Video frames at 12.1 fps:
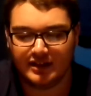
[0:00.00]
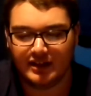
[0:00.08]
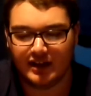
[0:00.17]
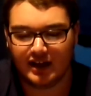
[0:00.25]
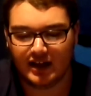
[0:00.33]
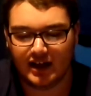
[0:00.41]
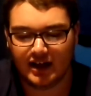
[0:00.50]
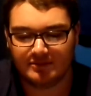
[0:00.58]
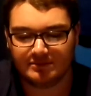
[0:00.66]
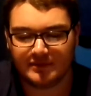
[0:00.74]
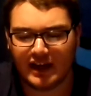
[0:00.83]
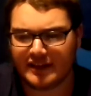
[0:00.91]

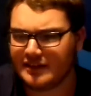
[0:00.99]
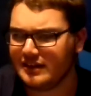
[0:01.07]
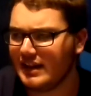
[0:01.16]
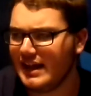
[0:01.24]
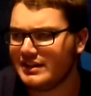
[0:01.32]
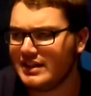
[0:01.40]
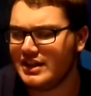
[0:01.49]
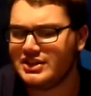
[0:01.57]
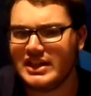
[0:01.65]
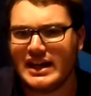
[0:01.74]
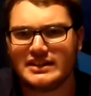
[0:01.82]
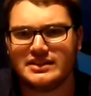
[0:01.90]
I think the last I
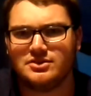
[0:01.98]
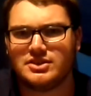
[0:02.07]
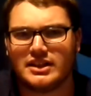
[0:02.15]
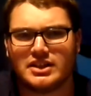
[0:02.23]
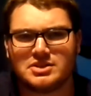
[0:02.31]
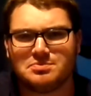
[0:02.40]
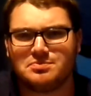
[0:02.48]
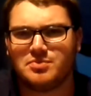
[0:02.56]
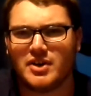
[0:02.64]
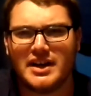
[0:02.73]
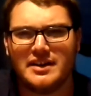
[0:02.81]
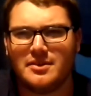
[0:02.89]
checked, he was like a
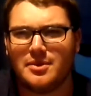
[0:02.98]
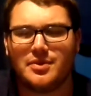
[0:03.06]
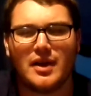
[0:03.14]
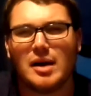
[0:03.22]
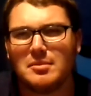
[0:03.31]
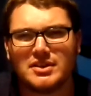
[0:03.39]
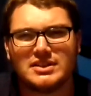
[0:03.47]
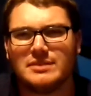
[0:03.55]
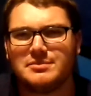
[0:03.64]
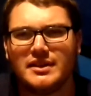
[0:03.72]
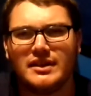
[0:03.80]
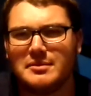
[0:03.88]
sprained thumb or
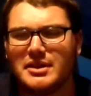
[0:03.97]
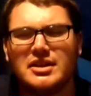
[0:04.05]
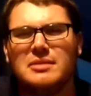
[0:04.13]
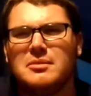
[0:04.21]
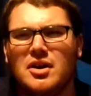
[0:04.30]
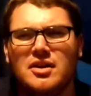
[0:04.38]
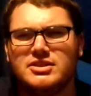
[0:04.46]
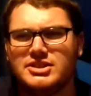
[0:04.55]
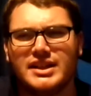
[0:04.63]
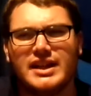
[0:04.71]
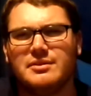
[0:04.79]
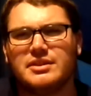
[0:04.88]
something. I mean, come on,
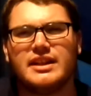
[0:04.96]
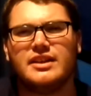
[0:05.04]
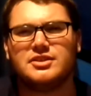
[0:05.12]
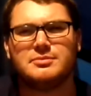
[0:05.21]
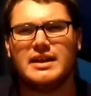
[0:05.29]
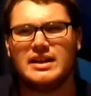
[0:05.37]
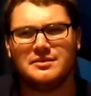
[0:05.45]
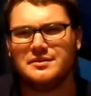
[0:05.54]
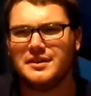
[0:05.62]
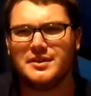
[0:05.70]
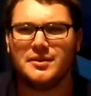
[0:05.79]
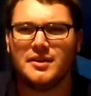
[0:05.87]
Jay. What the hell's the matter with
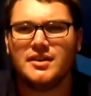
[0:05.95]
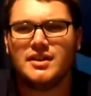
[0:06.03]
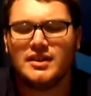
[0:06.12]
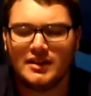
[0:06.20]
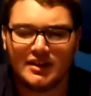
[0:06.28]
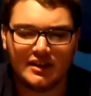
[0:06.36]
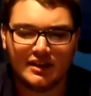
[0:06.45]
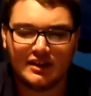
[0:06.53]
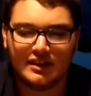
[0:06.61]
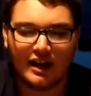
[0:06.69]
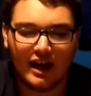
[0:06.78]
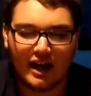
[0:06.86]
you?
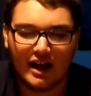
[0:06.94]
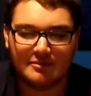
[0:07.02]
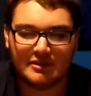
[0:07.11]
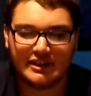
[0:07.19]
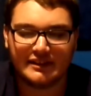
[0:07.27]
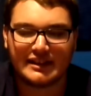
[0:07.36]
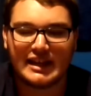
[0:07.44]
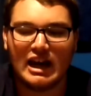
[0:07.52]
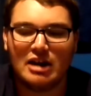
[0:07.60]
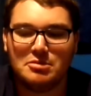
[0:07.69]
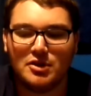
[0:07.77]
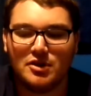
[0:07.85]
And then the
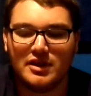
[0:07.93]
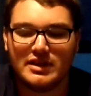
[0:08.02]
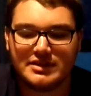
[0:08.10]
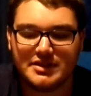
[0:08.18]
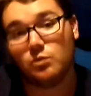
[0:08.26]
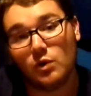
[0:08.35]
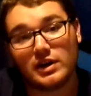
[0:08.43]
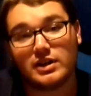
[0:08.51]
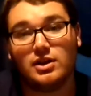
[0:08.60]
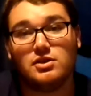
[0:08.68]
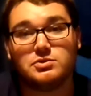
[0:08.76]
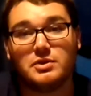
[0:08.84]
Cowboys won a
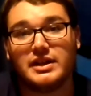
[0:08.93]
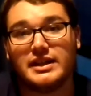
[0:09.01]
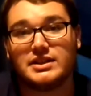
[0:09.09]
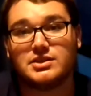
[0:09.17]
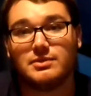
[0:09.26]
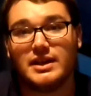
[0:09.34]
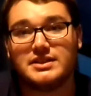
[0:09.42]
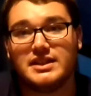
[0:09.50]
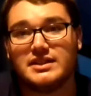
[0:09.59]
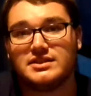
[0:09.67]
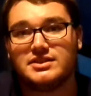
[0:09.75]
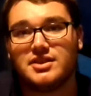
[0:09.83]
close one against the
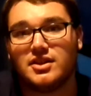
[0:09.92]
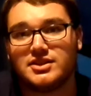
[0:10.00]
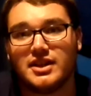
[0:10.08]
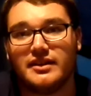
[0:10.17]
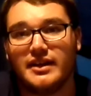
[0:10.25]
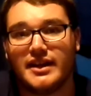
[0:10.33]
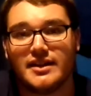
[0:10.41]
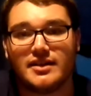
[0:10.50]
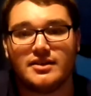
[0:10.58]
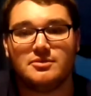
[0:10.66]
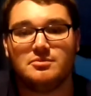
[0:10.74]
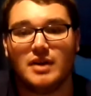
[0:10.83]
Redskins on Sunday.
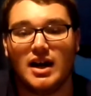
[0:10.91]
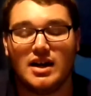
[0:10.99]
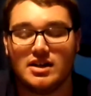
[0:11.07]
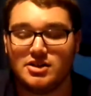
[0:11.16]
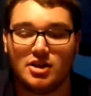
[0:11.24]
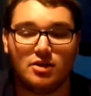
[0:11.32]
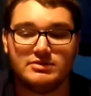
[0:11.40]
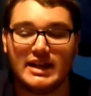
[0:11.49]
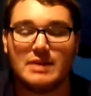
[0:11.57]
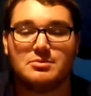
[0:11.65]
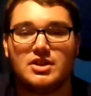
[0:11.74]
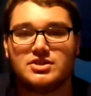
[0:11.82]
You know,
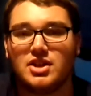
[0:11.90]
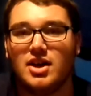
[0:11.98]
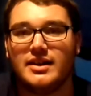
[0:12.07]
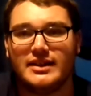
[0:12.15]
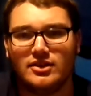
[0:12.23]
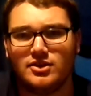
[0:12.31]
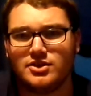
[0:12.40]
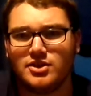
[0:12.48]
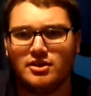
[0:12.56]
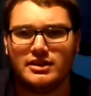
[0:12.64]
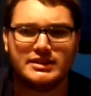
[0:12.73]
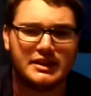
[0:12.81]
Dak Prescott, you look
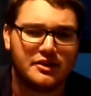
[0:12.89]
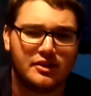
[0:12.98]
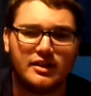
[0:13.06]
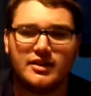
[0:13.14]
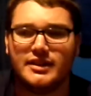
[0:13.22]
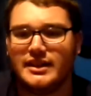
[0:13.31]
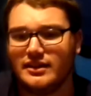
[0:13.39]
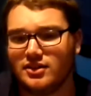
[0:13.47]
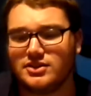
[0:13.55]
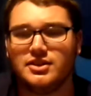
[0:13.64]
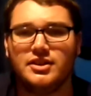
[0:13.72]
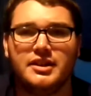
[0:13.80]
good. Ezekiel Elliott
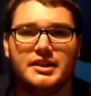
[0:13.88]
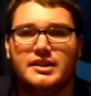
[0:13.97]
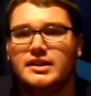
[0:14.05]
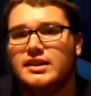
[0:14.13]
looked good.